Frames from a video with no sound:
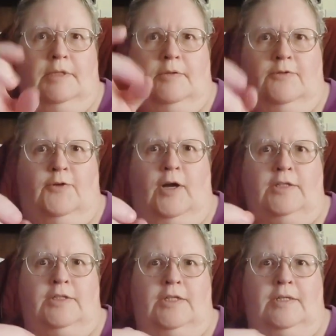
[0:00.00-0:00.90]

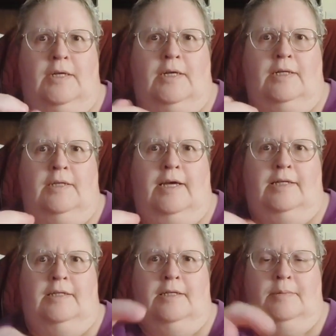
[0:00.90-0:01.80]
faucet
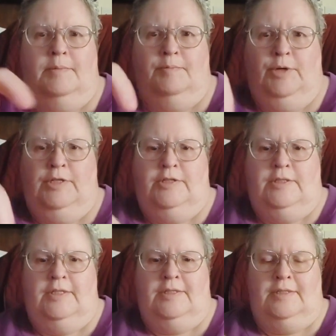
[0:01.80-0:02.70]
that
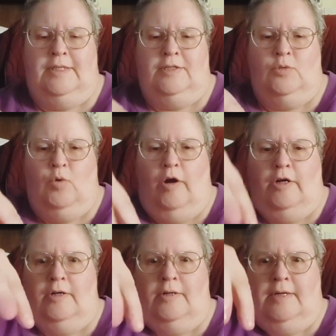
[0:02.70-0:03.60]
sends the
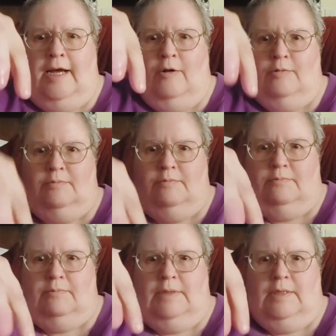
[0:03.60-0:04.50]
water out
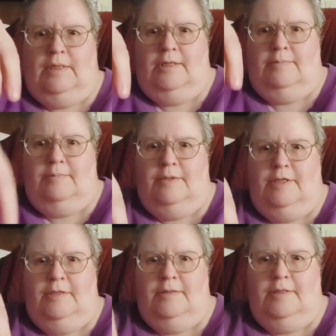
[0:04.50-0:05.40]

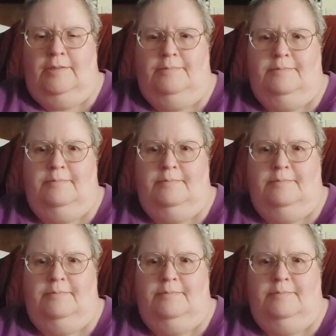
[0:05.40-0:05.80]
in